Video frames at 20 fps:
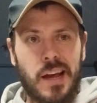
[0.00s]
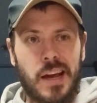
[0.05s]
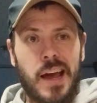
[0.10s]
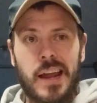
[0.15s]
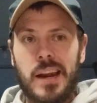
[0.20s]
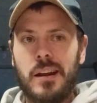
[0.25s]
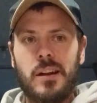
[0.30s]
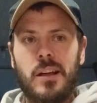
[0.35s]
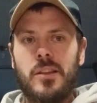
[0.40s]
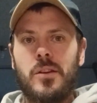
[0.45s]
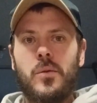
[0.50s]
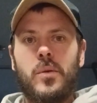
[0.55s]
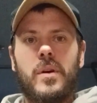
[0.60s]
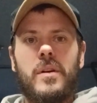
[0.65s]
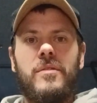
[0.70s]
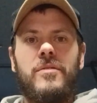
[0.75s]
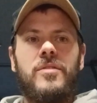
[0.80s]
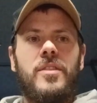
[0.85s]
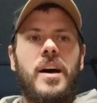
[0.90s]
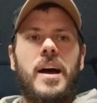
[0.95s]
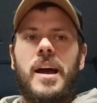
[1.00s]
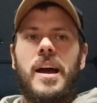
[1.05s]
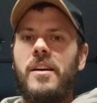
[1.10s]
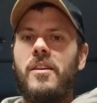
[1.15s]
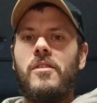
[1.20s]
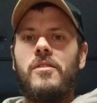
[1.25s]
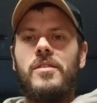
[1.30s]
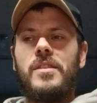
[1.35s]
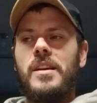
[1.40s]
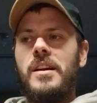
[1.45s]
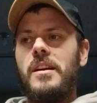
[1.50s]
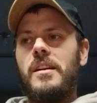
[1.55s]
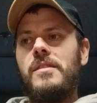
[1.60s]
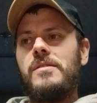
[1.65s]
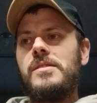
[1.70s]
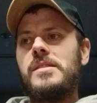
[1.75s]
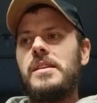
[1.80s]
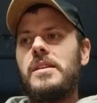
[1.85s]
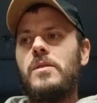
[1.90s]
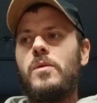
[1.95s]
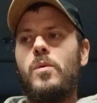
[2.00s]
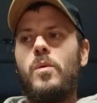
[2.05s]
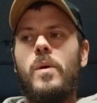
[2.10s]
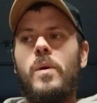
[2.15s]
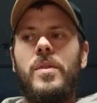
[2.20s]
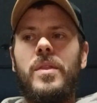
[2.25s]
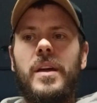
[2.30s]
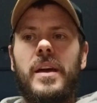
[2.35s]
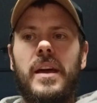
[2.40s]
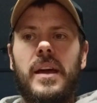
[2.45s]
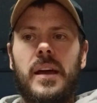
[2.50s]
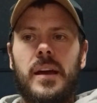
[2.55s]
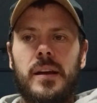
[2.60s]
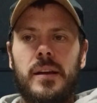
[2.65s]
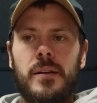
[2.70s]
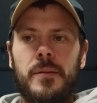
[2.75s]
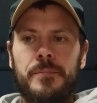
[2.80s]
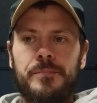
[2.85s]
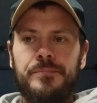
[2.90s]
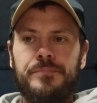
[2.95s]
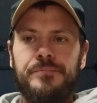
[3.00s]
I had another one flyer over there, and I was like, what the heck?